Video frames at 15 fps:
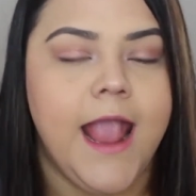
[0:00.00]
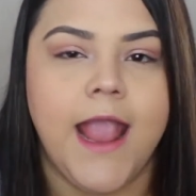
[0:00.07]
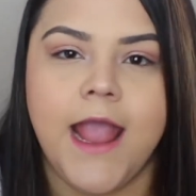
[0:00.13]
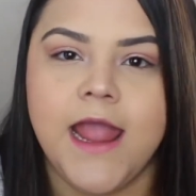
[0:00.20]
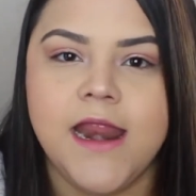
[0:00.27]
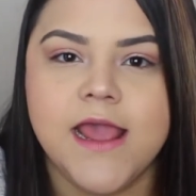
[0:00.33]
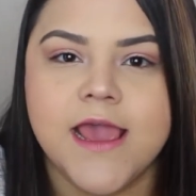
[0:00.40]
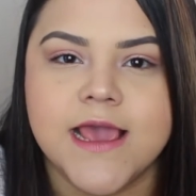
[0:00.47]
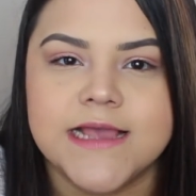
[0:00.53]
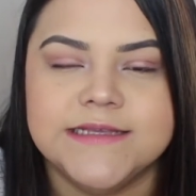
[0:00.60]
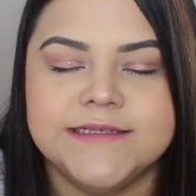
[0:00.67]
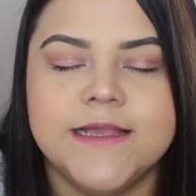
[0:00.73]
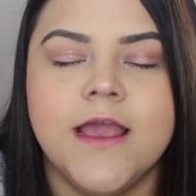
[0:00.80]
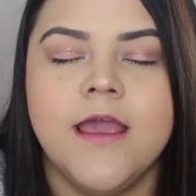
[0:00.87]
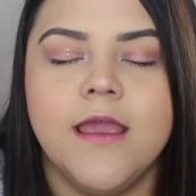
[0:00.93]
It
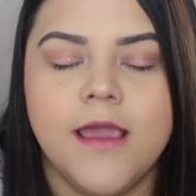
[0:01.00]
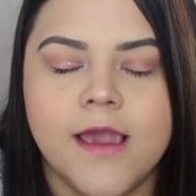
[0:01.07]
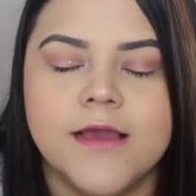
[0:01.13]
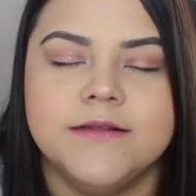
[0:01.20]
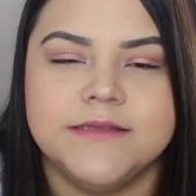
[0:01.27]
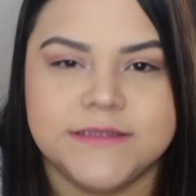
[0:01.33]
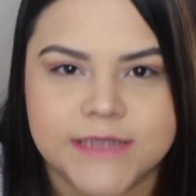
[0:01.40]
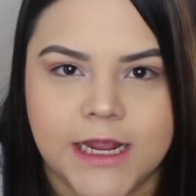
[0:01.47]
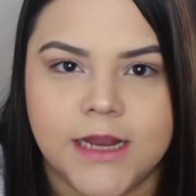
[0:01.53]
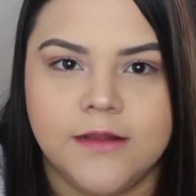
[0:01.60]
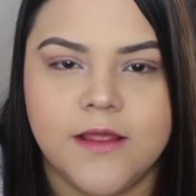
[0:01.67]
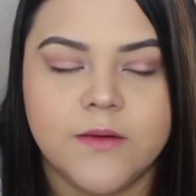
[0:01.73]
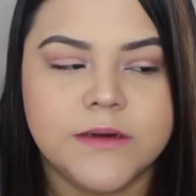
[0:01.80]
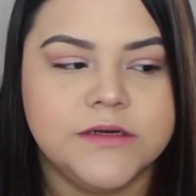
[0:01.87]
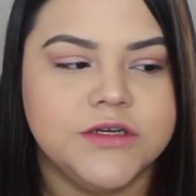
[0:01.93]
is
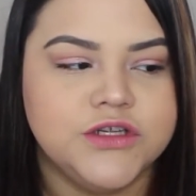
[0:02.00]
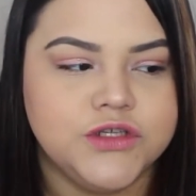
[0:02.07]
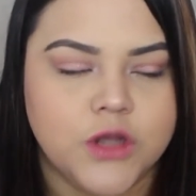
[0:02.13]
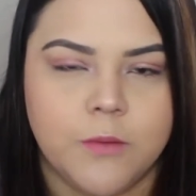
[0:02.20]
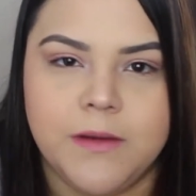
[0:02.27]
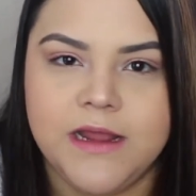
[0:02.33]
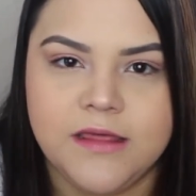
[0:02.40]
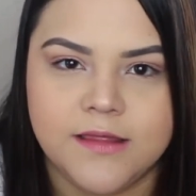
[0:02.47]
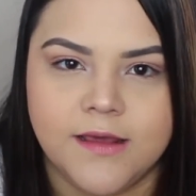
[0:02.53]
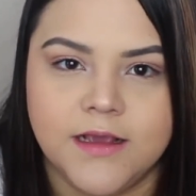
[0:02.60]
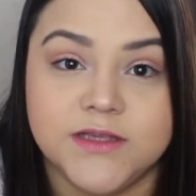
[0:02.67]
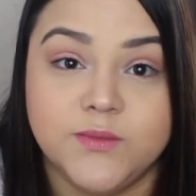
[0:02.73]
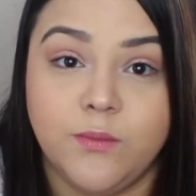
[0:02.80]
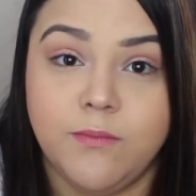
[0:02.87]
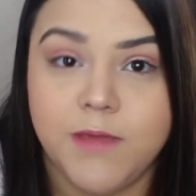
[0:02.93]
insane. There were so many
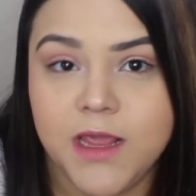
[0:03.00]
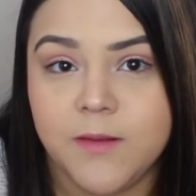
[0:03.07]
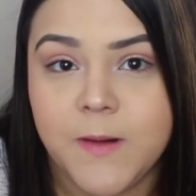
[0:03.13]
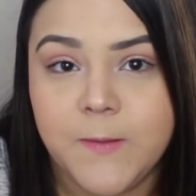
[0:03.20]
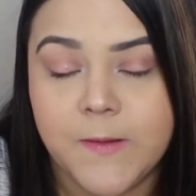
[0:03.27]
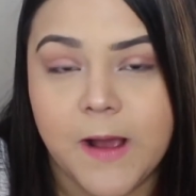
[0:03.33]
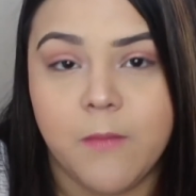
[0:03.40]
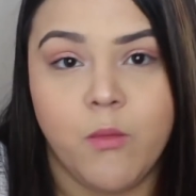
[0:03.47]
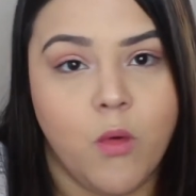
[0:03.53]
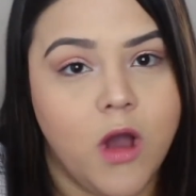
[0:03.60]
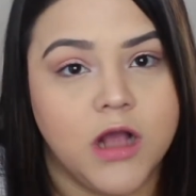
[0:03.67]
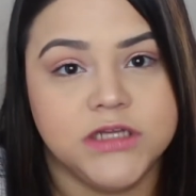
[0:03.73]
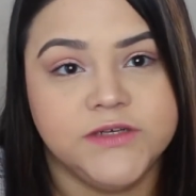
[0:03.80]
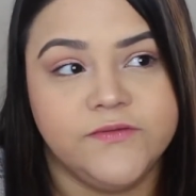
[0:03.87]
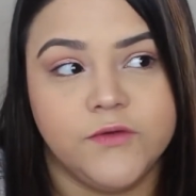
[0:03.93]
things. Me and my mom
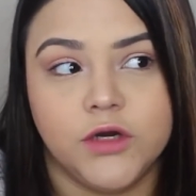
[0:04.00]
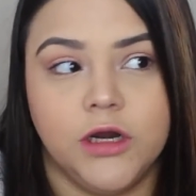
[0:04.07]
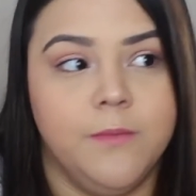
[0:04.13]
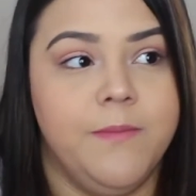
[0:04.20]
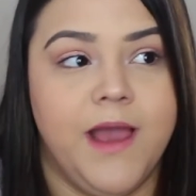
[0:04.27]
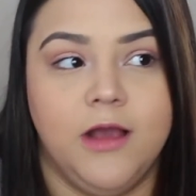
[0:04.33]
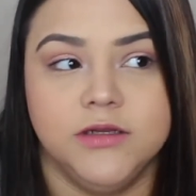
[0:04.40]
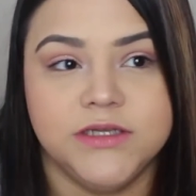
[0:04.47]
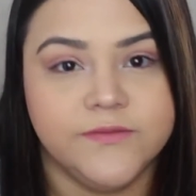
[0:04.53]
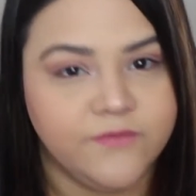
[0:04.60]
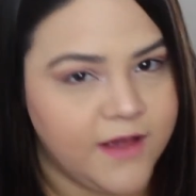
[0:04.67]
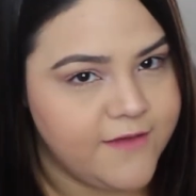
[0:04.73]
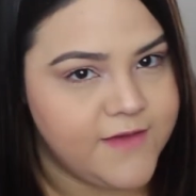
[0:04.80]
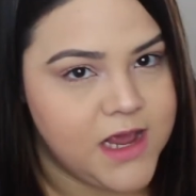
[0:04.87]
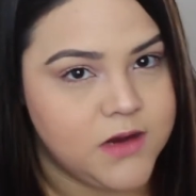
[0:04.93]
walked for about
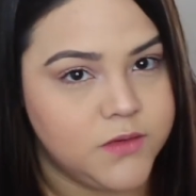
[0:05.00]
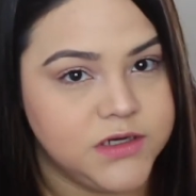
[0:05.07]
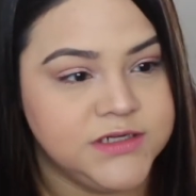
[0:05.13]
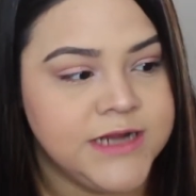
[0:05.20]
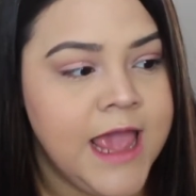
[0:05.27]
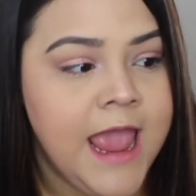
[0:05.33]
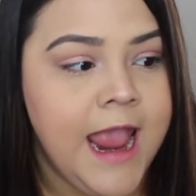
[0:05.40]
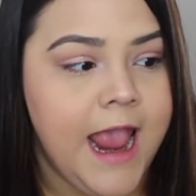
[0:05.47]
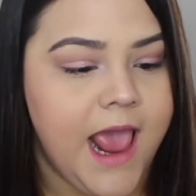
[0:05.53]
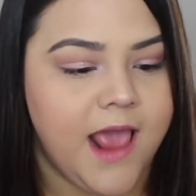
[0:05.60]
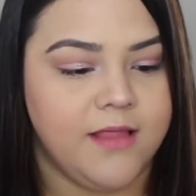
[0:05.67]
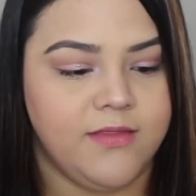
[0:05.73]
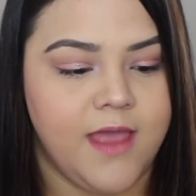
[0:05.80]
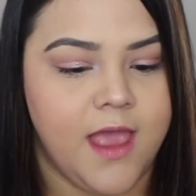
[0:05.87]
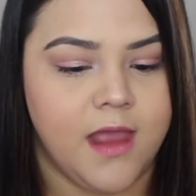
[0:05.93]
5 hours,
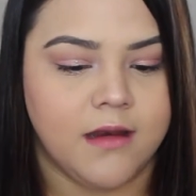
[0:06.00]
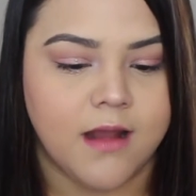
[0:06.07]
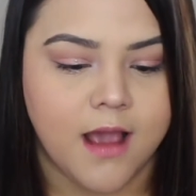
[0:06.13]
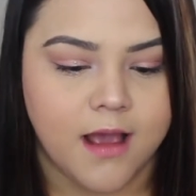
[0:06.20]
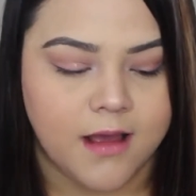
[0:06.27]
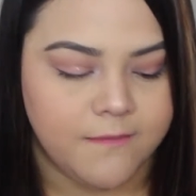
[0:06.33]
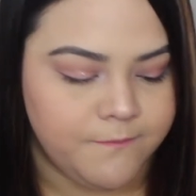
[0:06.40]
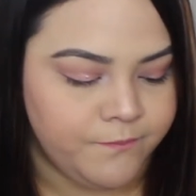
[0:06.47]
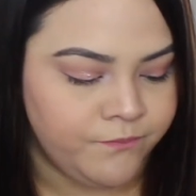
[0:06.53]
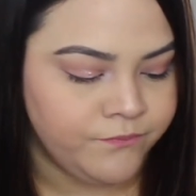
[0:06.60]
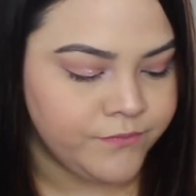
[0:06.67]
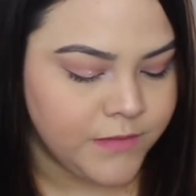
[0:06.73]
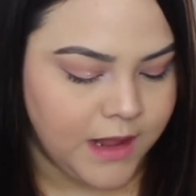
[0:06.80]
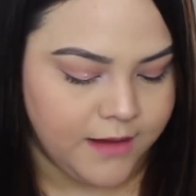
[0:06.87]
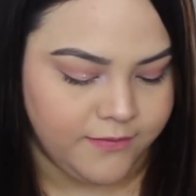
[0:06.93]
and
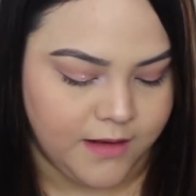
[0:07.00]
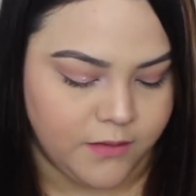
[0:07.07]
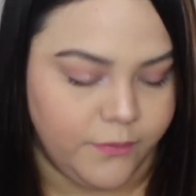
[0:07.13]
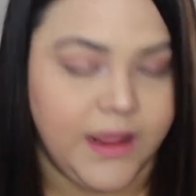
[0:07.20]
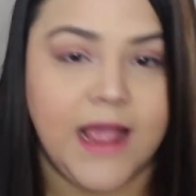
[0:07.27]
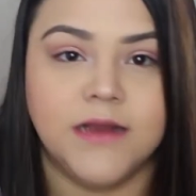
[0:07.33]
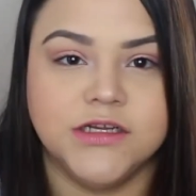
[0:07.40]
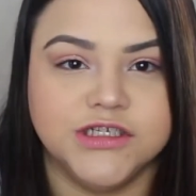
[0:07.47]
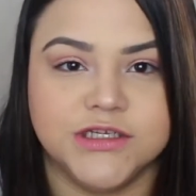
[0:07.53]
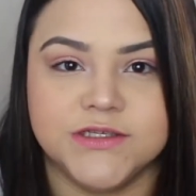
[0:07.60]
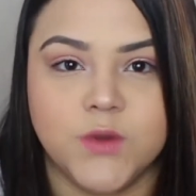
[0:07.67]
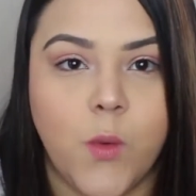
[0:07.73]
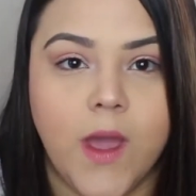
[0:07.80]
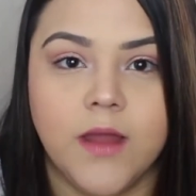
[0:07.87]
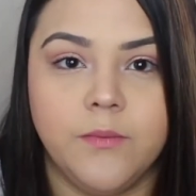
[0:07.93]
then we had to
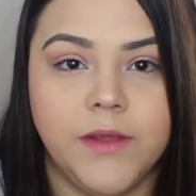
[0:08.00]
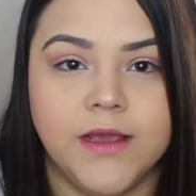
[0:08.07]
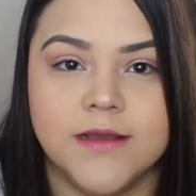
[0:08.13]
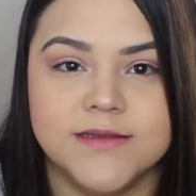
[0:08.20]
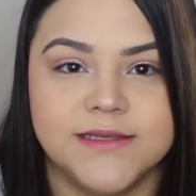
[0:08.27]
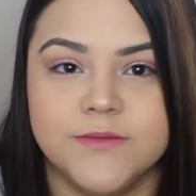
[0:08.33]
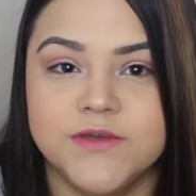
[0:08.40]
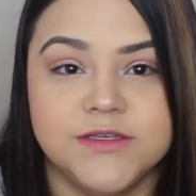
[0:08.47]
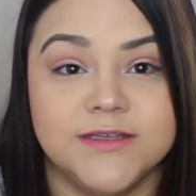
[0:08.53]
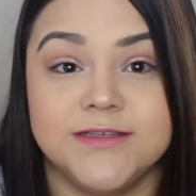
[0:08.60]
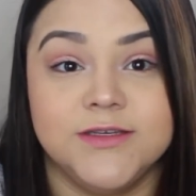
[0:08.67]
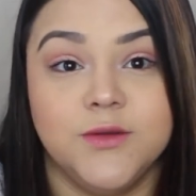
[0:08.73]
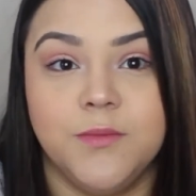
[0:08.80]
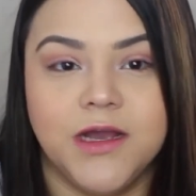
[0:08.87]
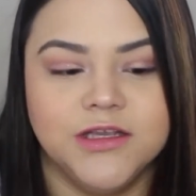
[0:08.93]
just quit because it was
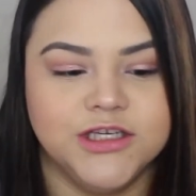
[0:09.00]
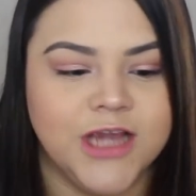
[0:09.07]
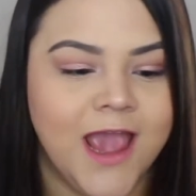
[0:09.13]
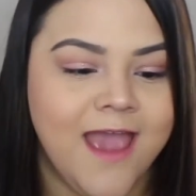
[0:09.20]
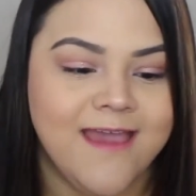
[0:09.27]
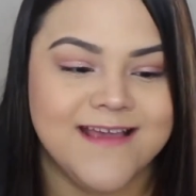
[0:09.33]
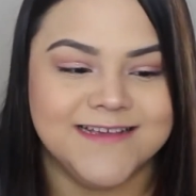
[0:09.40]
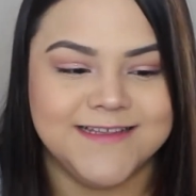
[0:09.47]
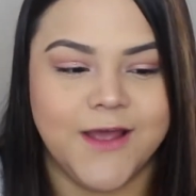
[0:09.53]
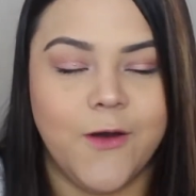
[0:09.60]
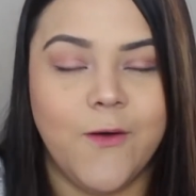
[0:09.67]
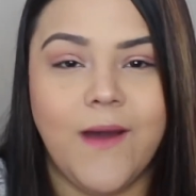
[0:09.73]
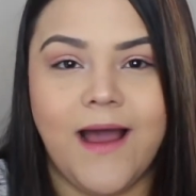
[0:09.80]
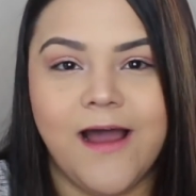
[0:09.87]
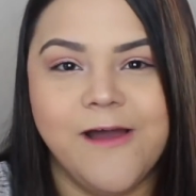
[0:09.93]
just too much.
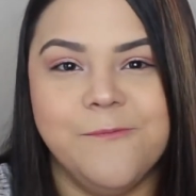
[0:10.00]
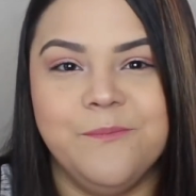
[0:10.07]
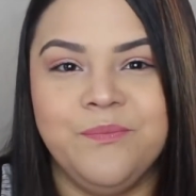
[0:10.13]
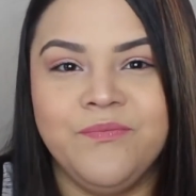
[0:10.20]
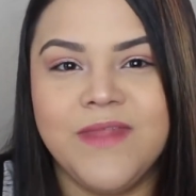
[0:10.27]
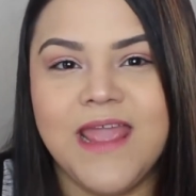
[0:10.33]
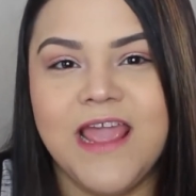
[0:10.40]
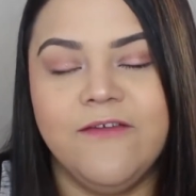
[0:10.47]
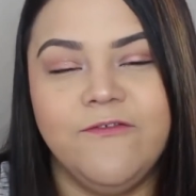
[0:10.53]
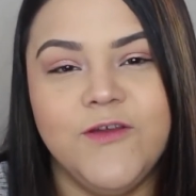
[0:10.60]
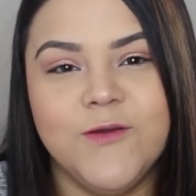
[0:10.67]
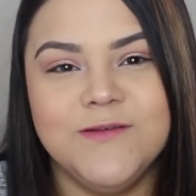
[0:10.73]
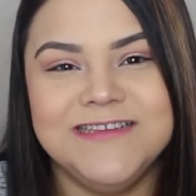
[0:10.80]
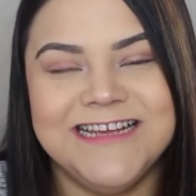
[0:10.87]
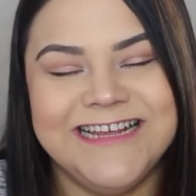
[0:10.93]
So if
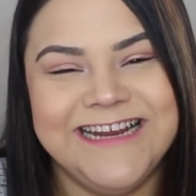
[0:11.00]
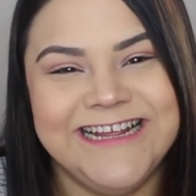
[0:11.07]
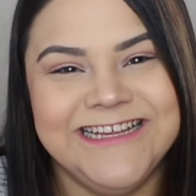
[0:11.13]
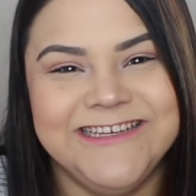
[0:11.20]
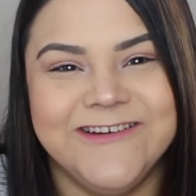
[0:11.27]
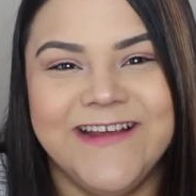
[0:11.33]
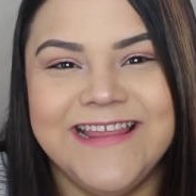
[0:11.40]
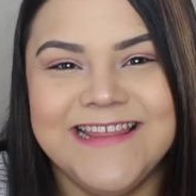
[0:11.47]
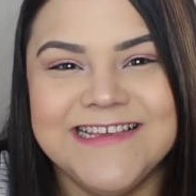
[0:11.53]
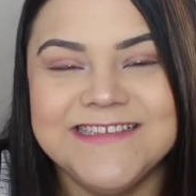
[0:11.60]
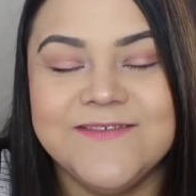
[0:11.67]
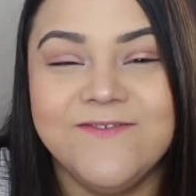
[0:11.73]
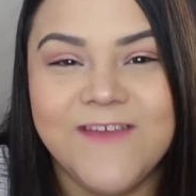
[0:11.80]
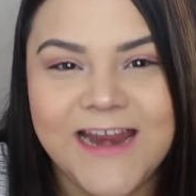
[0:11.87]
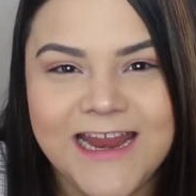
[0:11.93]
you did enjoy this
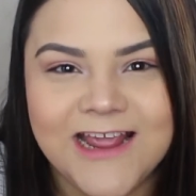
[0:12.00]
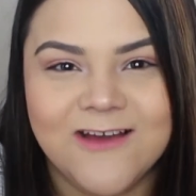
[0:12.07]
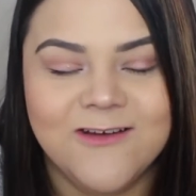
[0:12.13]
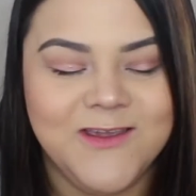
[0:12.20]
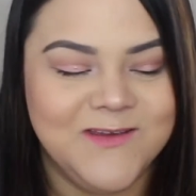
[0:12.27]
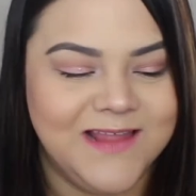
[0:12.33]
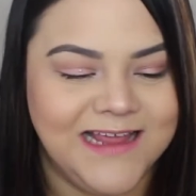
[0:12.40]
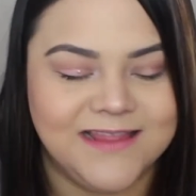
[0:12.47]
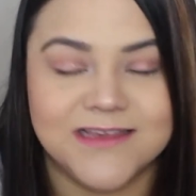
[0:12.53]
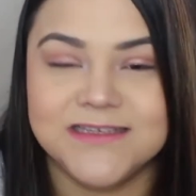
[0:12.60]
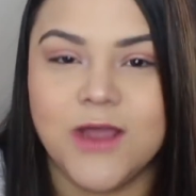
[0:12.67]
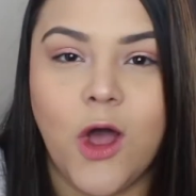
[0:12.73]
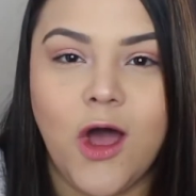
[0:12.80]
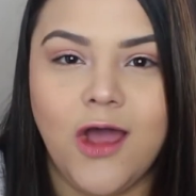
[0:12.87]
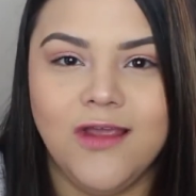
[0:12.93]
video, you like this
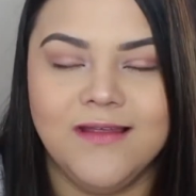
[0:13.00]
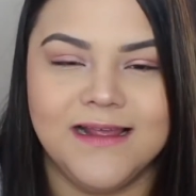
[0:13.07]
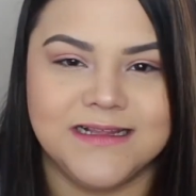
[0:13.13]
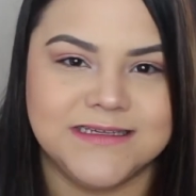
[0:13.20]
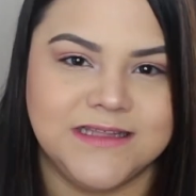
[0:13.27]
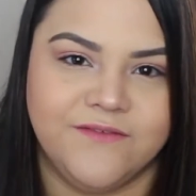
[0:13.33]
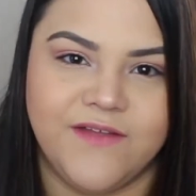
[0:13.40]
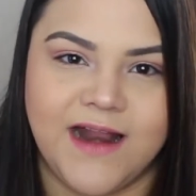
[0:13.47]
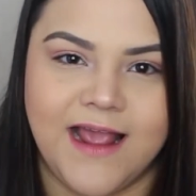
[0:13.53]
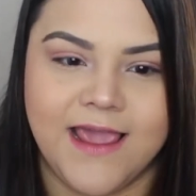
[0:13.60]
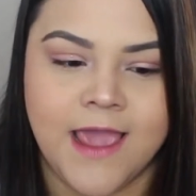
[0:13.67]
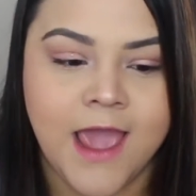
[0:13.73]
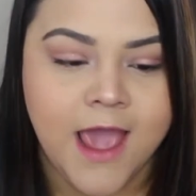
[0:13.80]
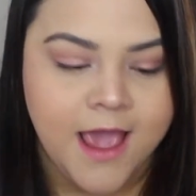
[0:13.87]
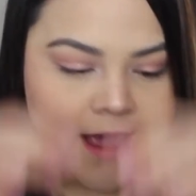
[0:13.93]
haul, you like the stuff that
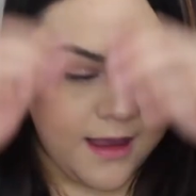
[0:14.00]
I